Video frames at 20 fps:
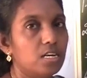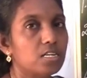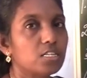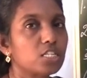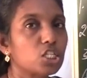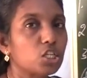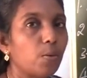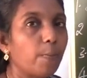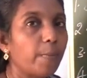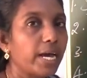
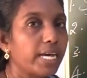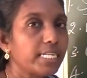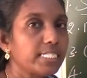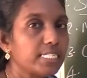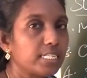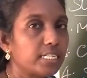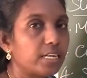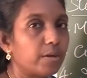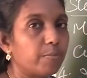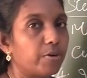
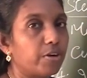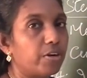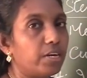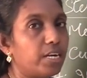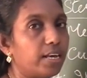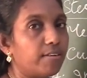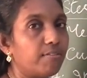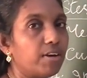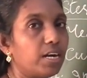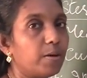Somatic embryo,
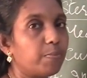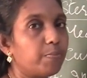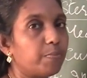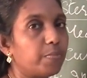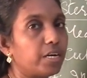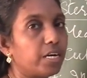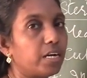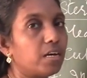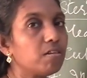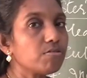
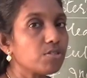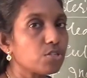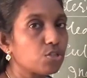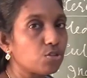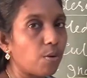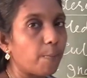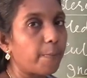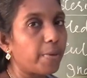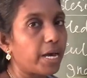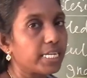development of
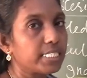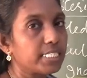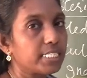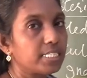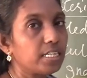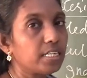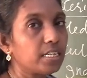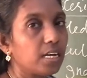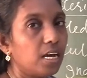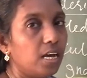
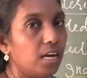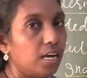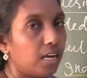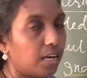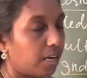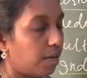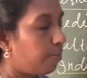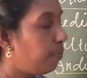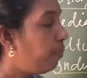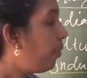somatic
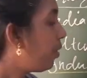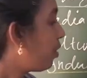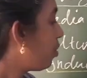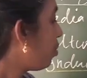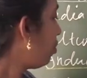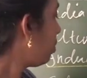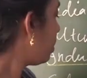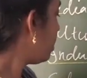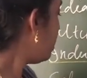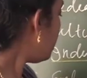
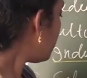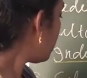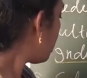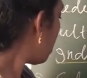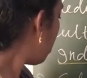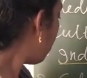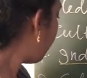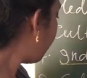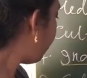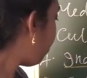embryo is
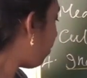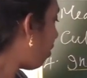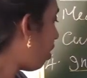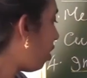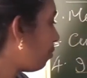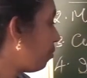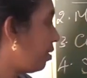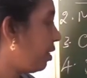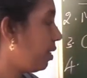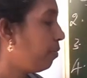
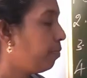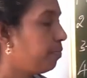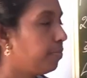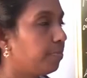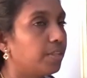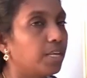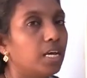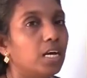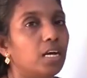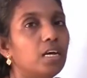formed.
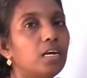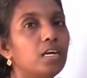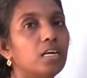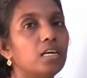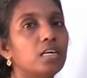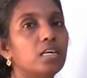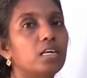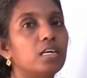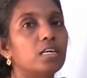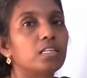
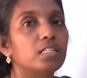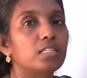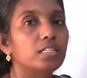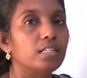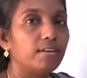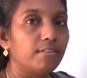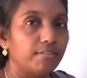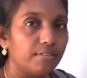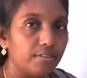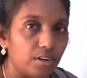
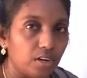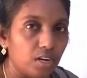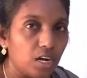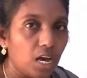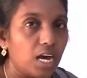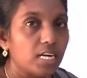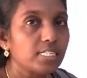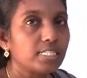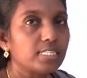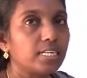The
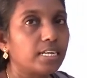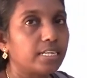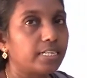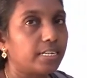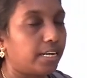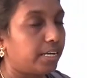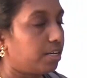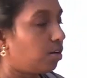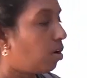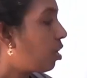last
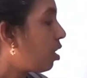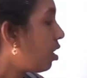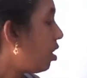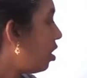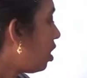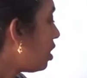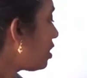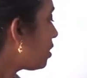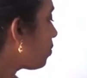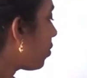technique or
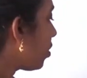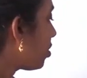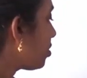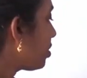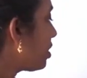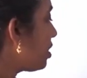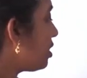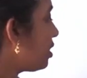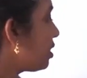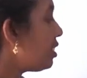last
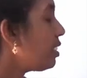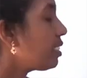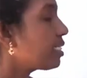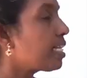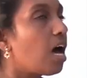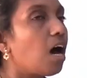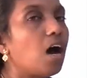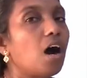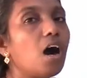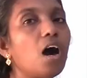process is
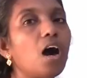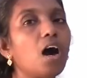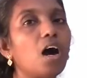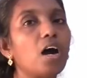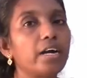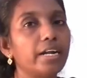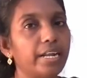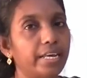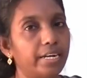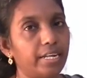
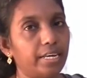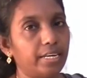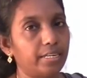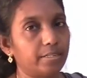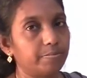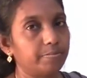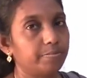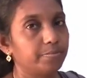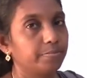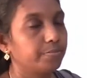
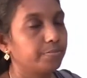hardening.